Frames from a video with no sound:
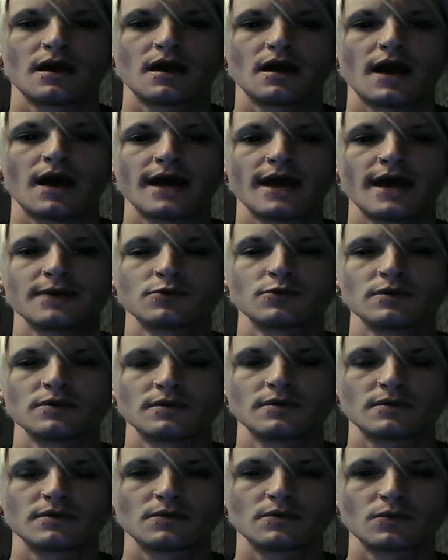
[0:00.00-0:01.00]
I would
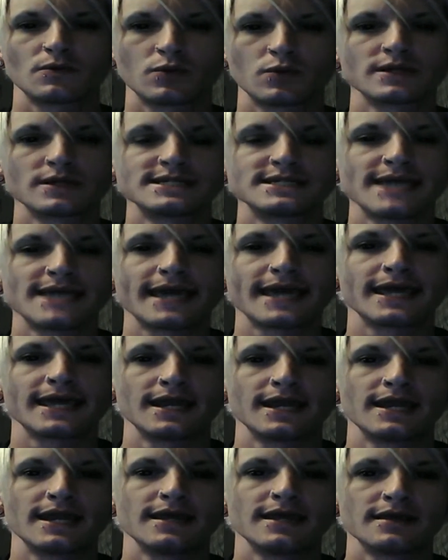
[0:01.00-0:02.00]
would
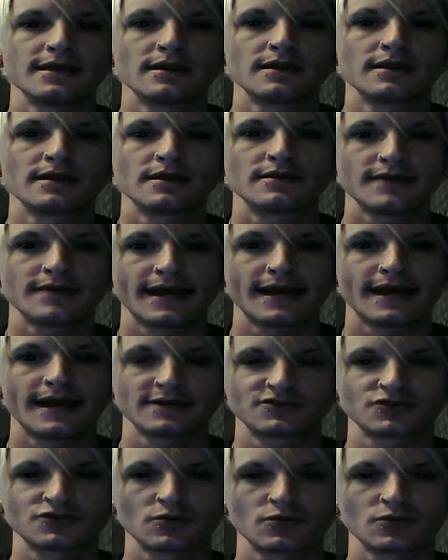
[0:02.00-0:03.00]
attain in the
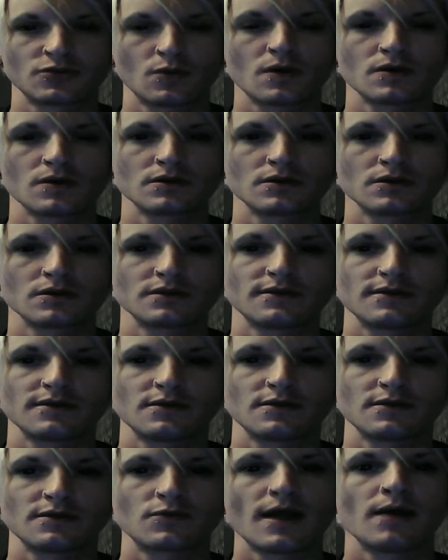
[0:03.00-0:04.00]
astral world, the
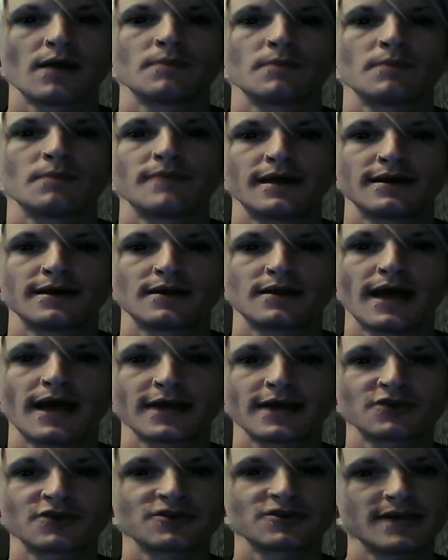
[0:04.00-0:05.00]
realm that I
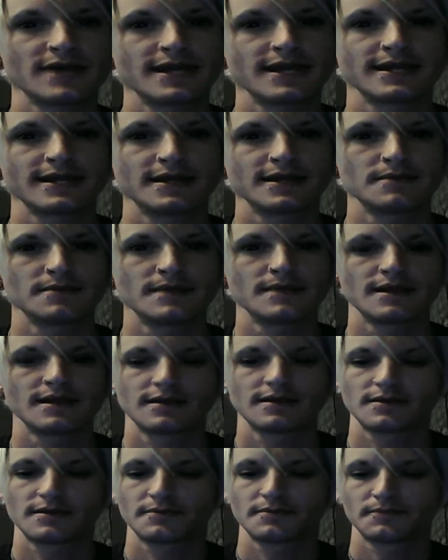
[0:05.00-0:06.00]
created him in.
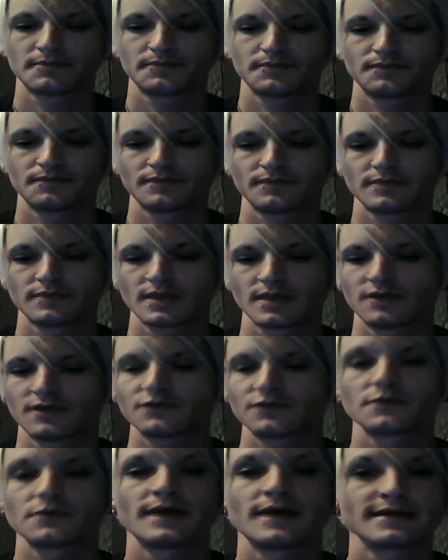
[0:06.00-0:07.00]

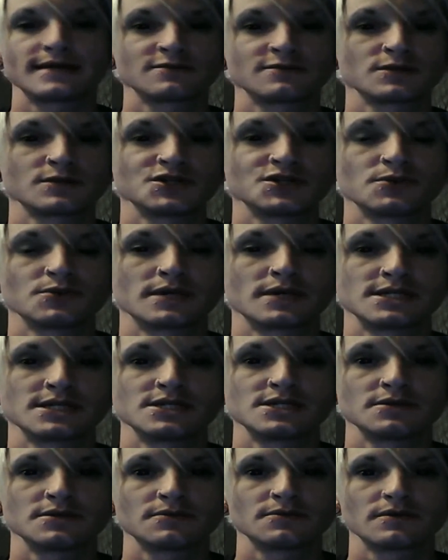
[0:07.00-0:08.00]
So that is what you want to
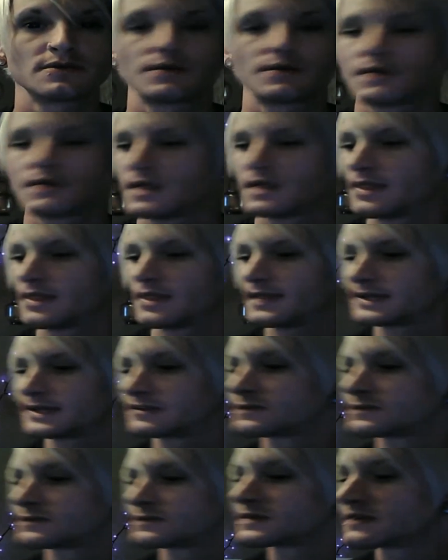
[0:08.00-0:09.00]
do. That is
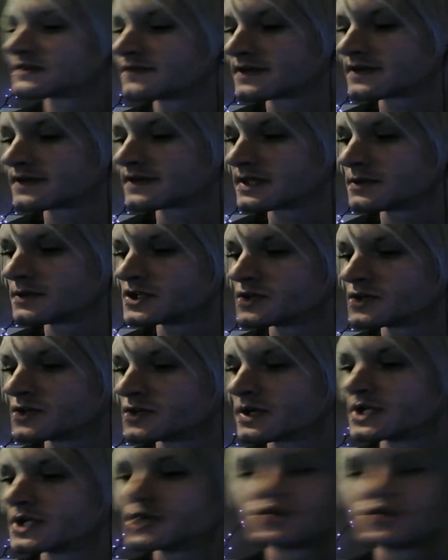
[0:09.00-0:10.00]
specifically what you want
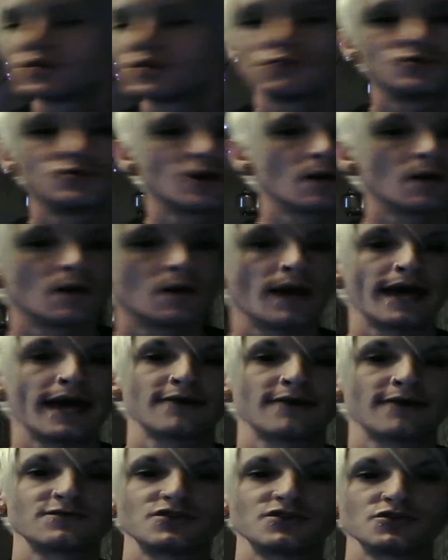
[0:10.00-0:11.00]
to do. You don't
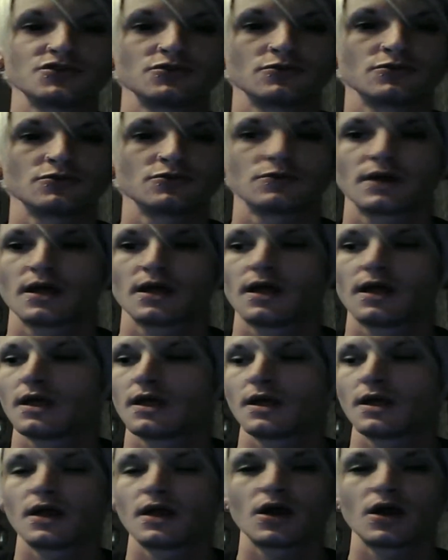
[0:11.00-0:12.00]
have to
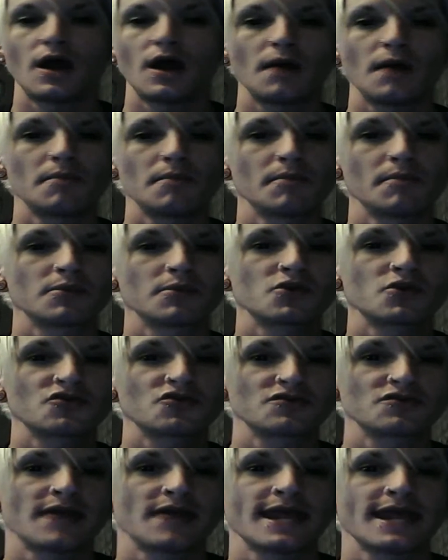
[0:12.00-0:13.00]

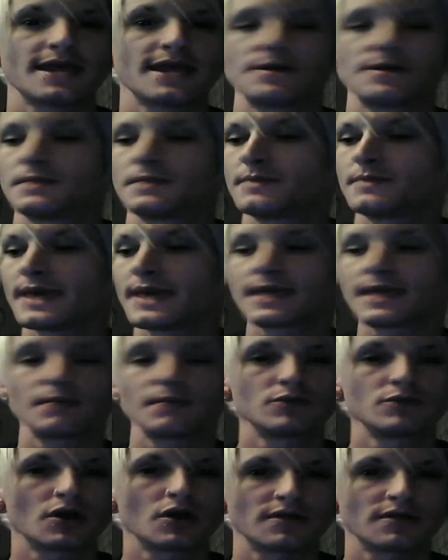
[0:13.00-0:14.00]
create him and make him look